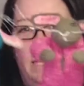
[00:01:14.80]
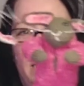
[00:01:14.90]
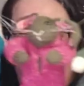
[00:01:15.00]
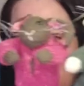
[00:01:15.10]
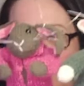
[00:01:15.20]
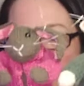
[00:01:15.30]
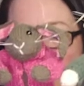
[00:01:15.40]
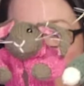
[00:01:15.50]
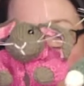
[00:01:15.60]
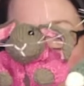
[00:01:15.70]
which are
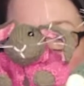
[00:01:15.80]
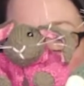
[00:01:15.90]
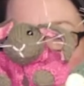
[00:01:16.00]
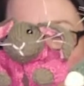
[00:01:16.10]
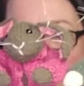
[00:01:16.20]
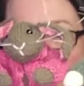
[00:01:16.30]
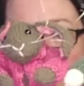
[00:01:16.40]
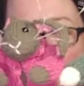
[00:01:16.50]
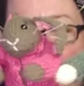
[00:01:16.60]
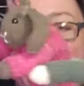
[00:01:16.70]
now all
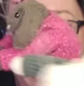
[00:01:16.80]
done,